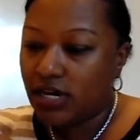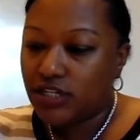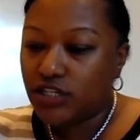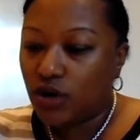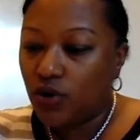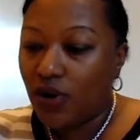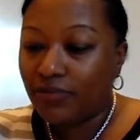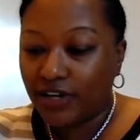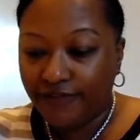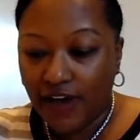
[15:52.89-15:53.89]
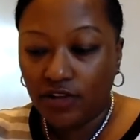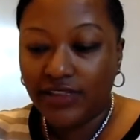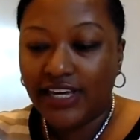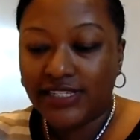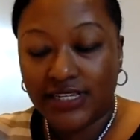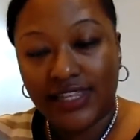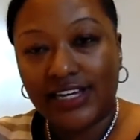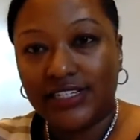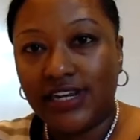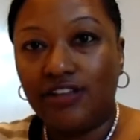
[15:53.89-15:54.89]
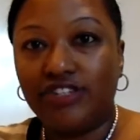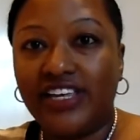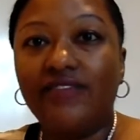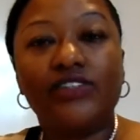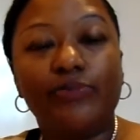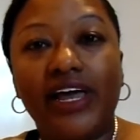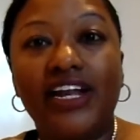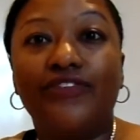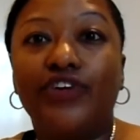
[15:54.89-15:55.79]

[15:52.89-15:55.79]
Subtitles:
So I'm going to follow that $10,000 savings plan.